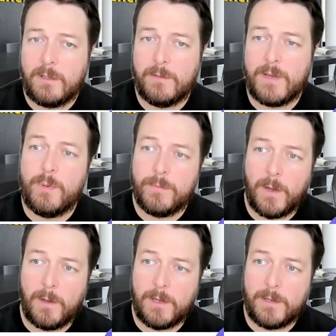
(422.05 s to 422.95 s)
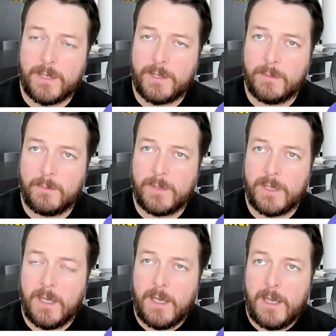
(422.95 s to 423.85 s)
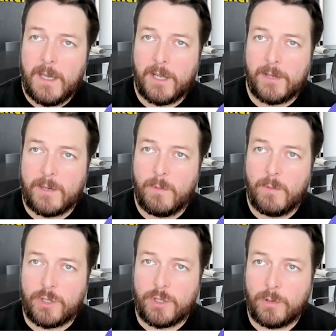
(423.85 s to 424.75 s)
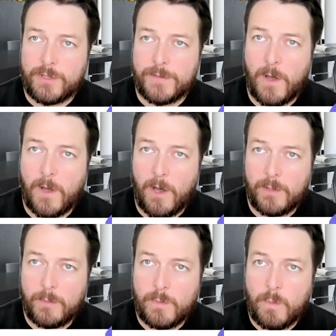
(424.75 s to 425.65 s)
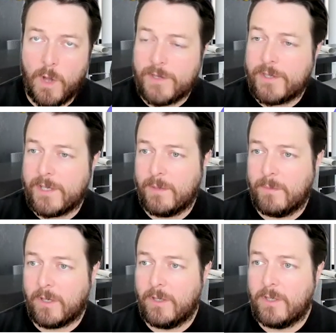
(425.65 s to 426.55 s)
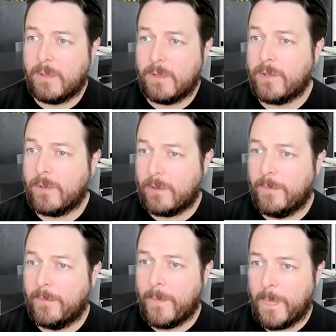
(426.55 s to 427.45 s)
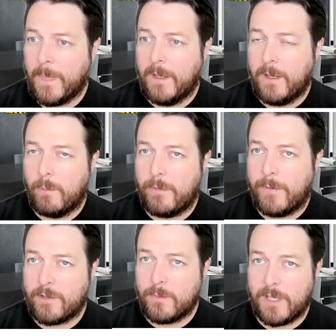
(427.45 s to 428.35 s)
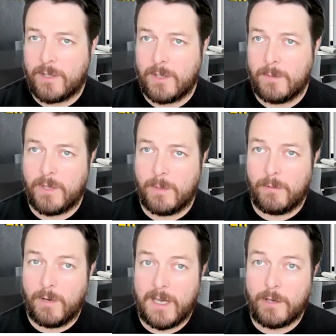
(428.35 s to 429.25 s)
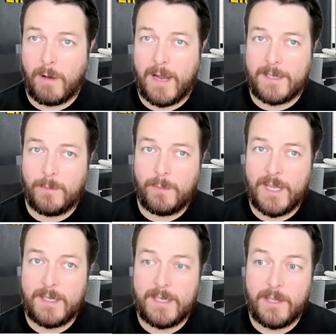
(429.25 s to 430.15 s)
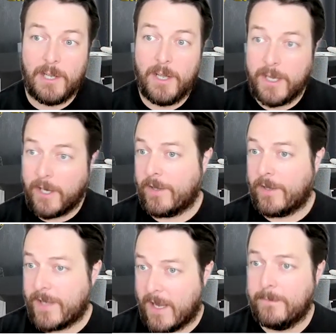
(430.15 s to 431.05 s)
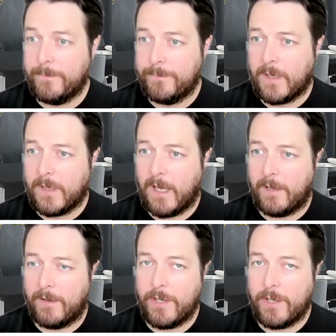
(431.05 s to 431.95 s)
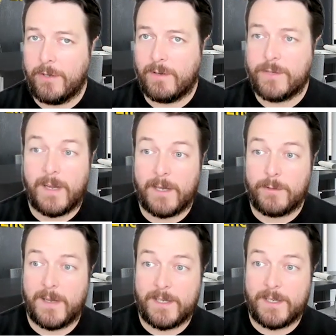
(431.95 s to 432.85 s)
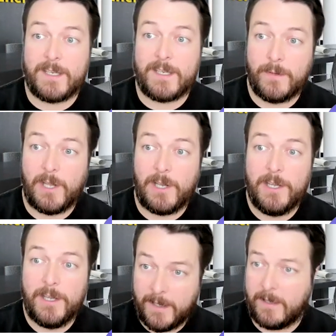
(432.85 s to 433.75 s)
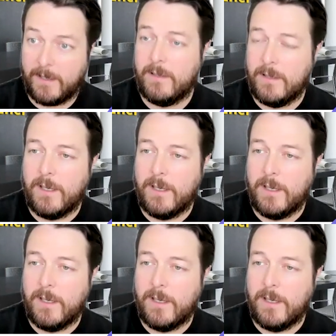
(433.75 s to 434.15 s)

a lot of e-portfolio systems. And I think what we struggled to find was one system that could do it all. We found some systems that were really great at presenting the learning content, and the user interface was fantastic for the learner,